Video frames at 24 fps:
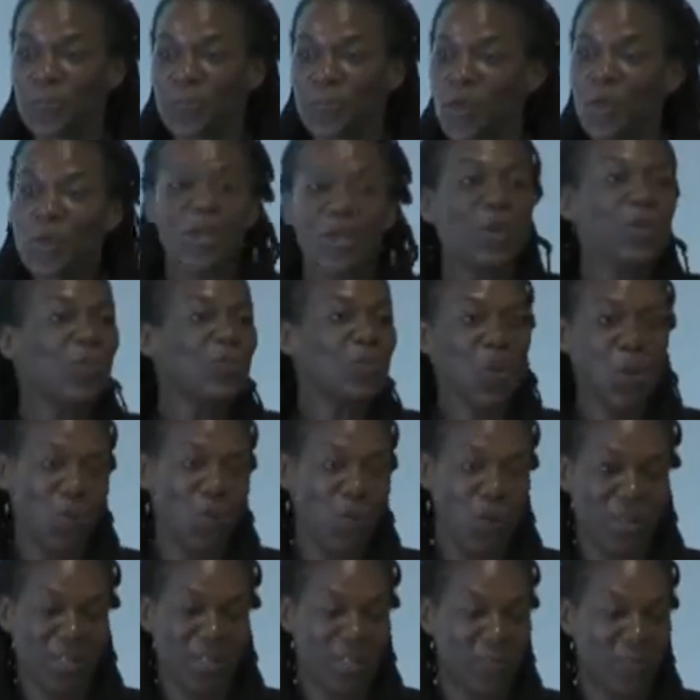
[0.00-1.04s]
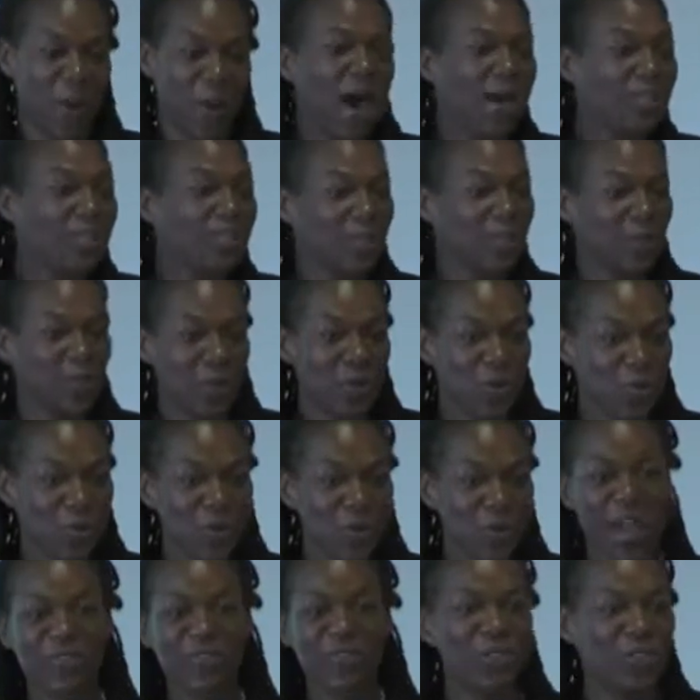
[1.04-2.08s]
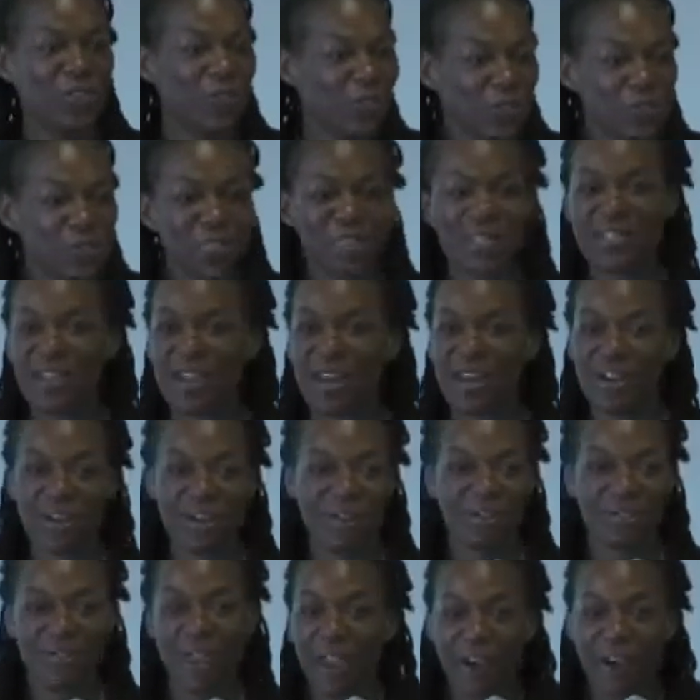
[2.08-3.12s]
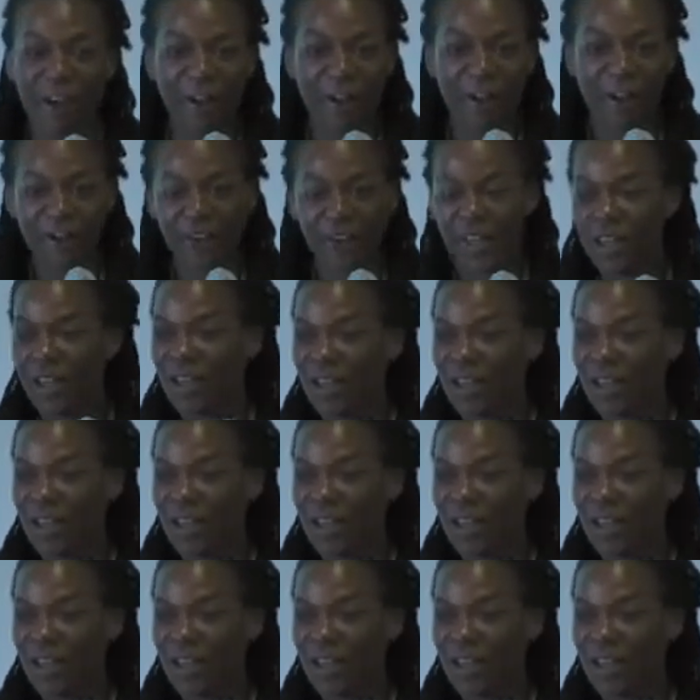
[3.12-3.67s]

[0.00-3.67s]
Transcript: we don't know what's possible we have students that are there